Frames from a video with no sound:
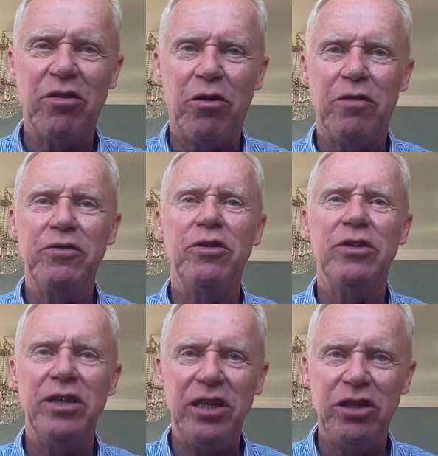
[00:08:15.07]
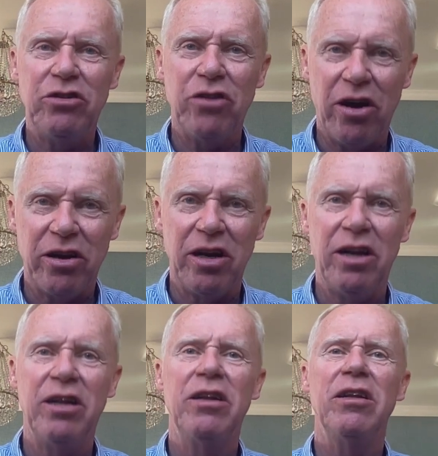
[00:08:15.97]
of your
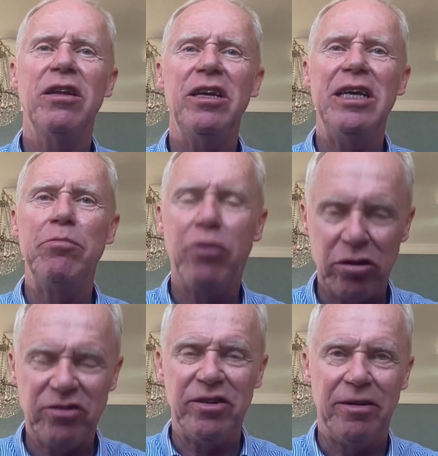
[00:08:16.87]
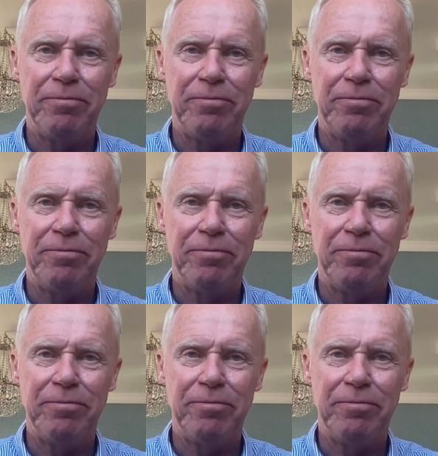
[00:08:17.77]
internal imposter.